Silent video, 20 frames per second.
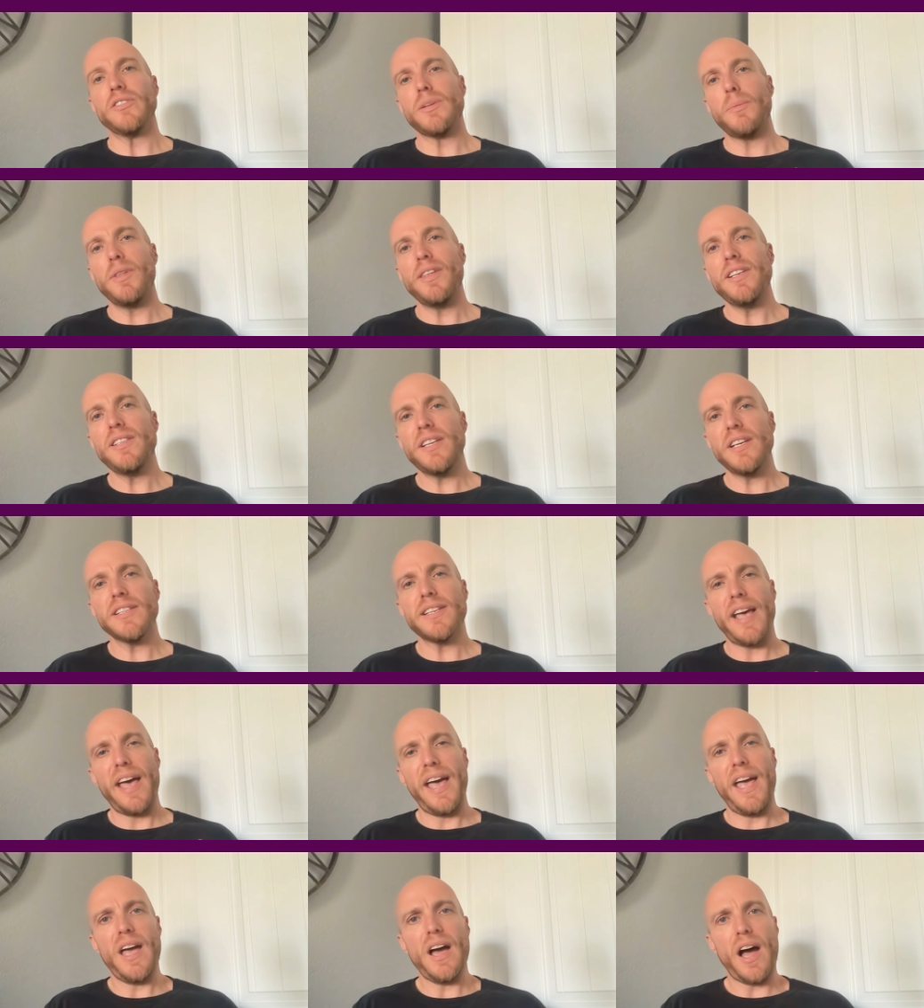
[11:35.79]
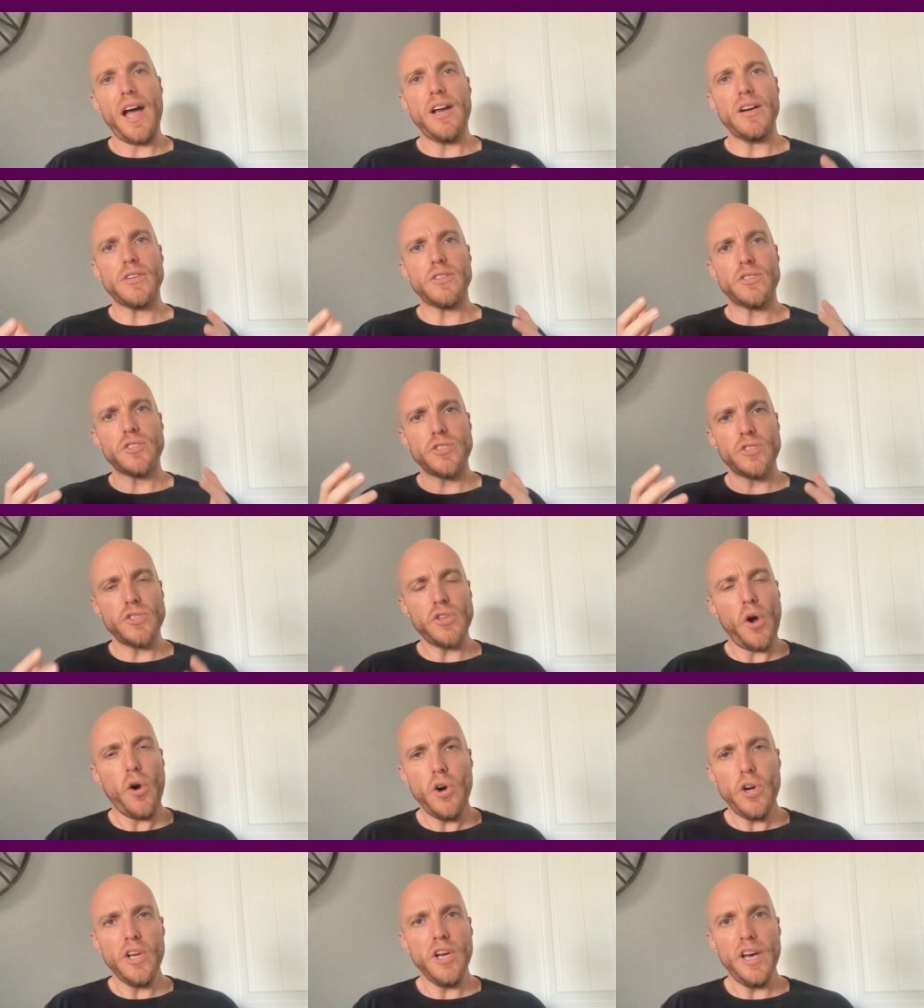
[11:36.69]
some of these things AI are
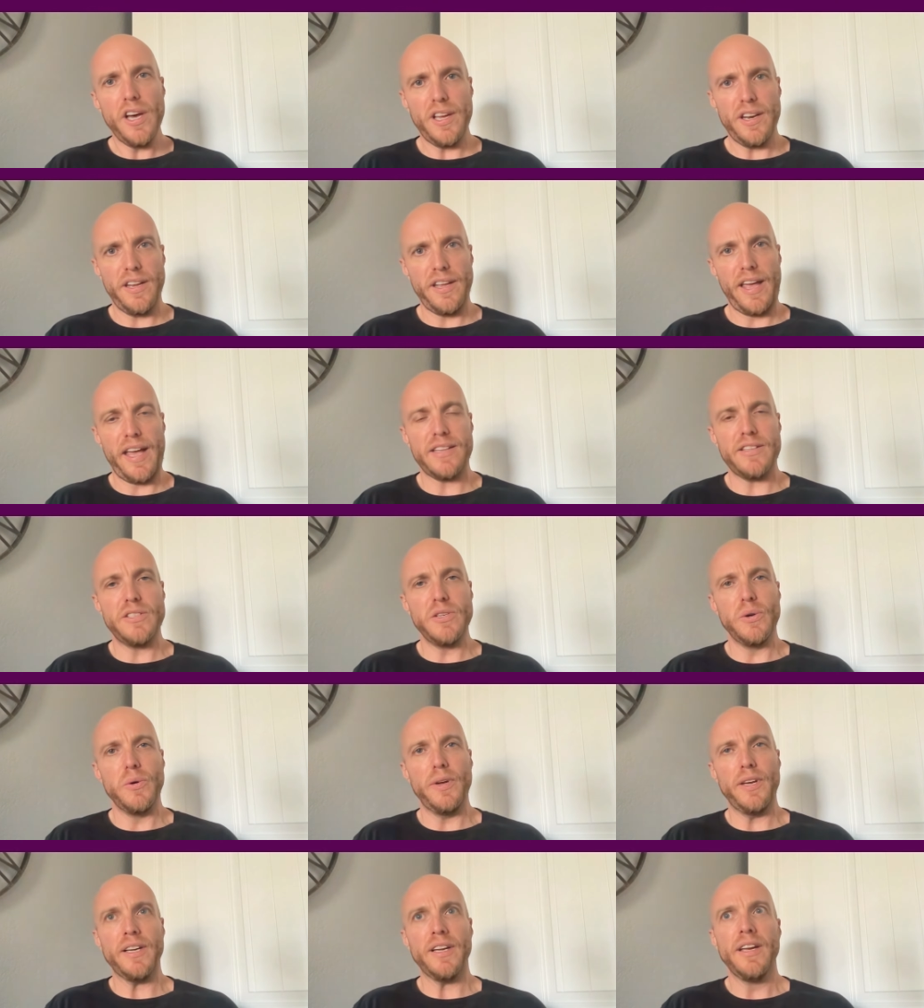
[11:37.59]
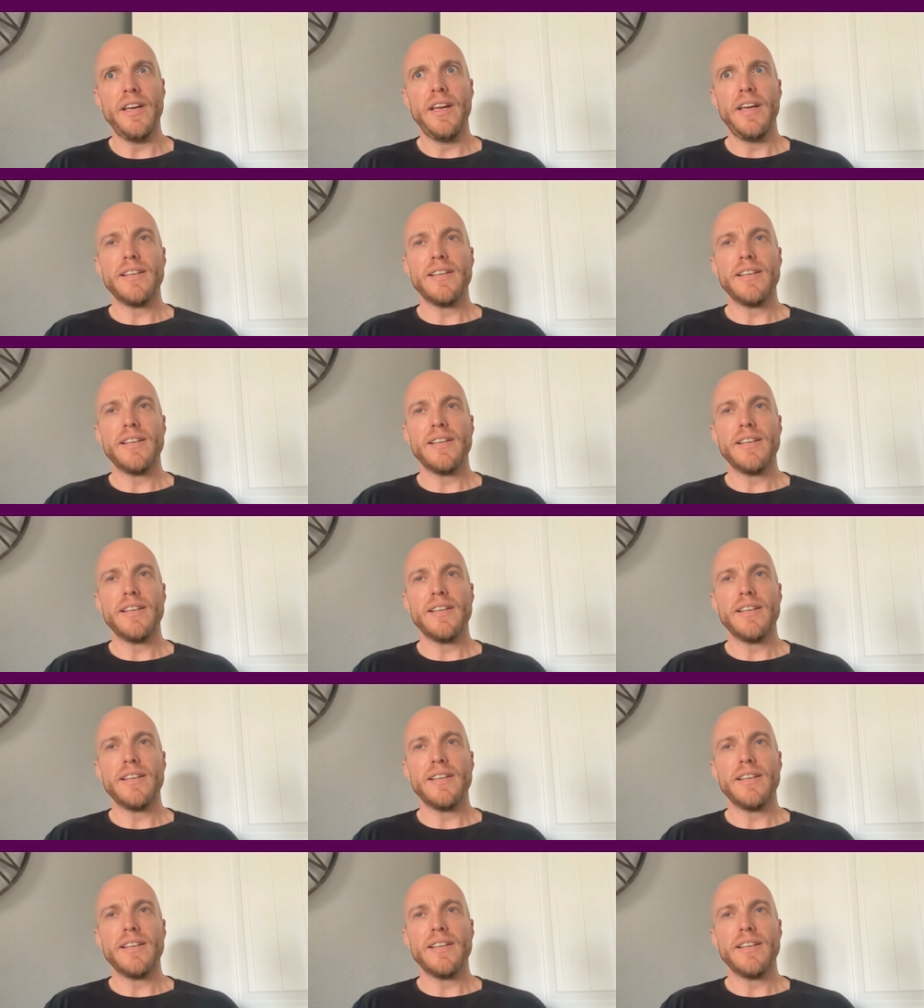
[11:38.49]
so good at doing.